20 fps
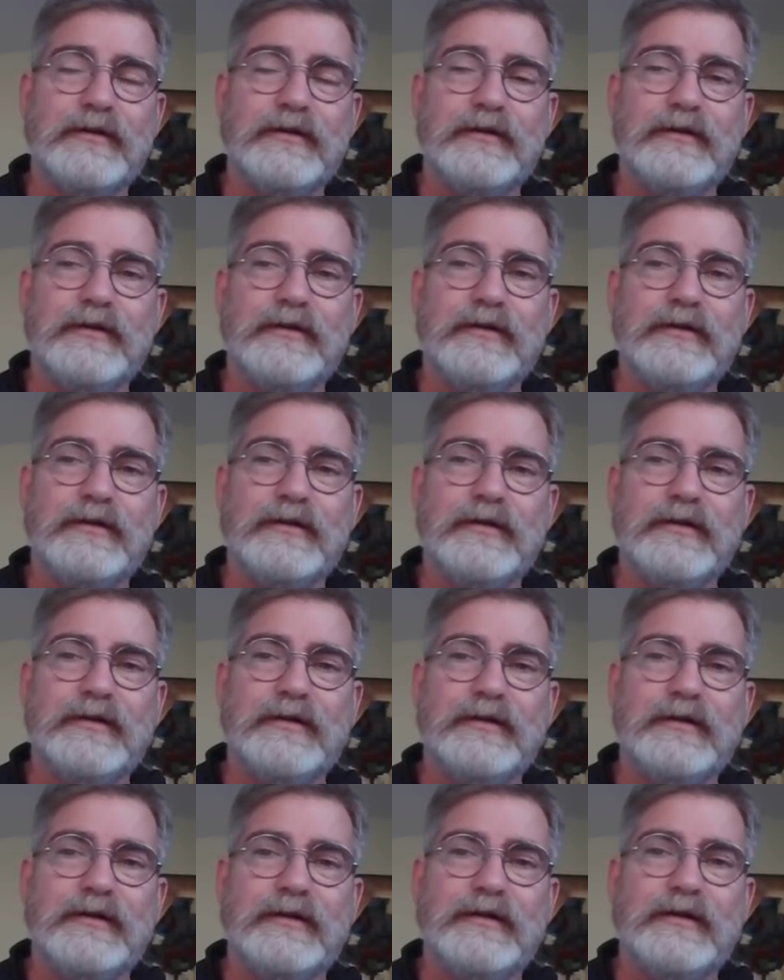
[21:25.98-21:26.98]

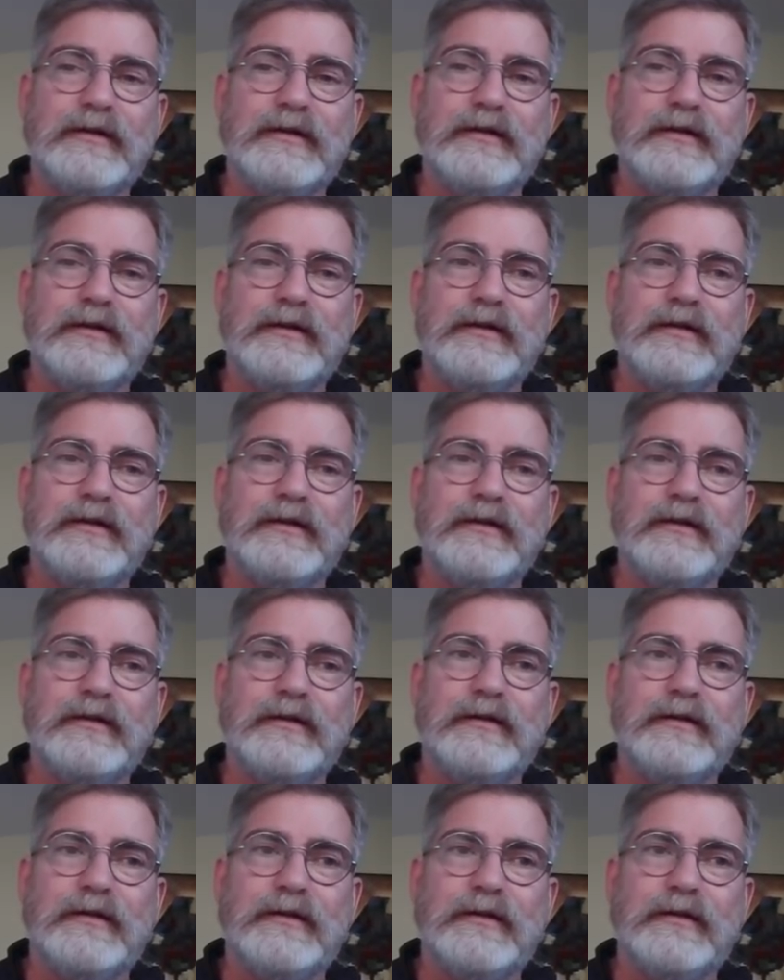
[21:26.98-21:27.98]
[no speech]